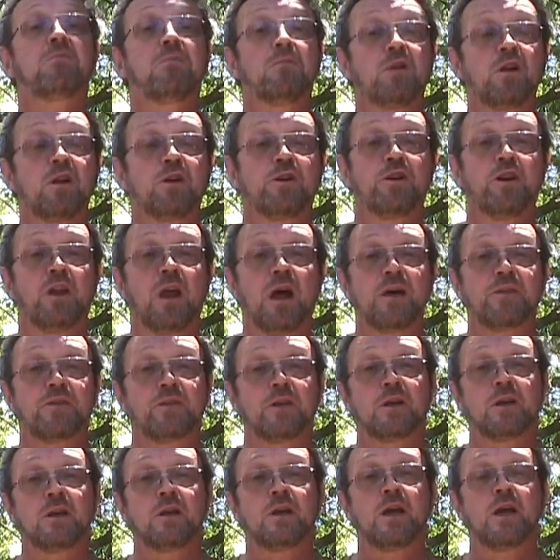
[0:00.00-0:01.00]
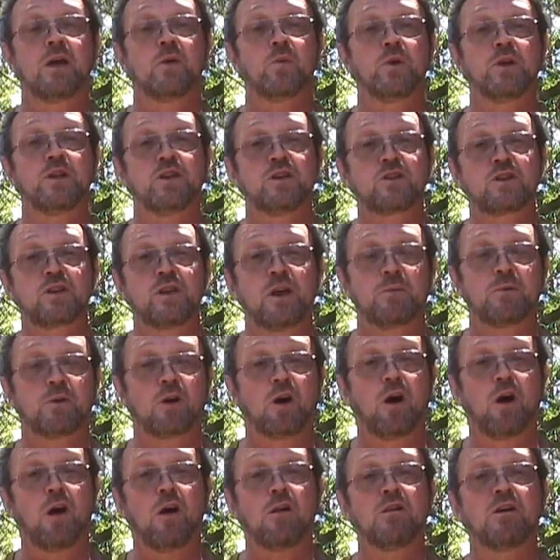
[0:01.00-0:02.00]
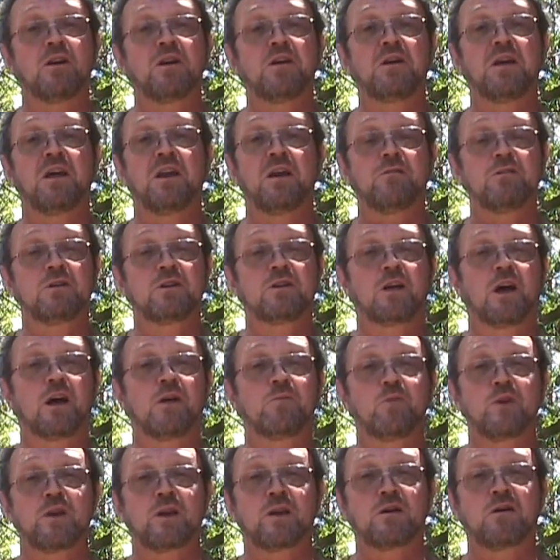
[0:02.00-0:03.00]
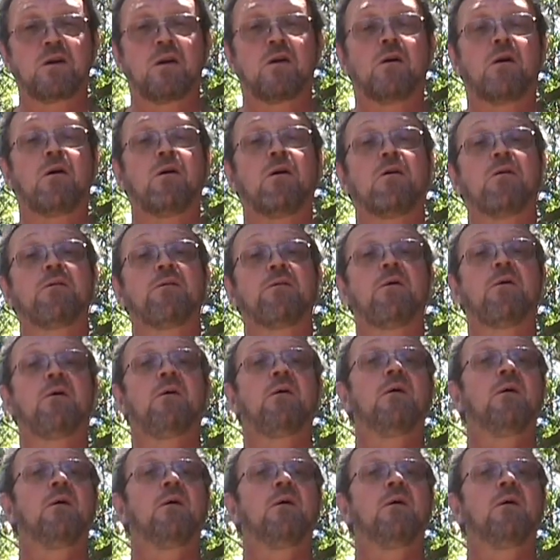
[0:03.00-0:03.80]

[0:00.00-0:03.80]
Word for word: little to nothing, and we just kept calling, and every time we called,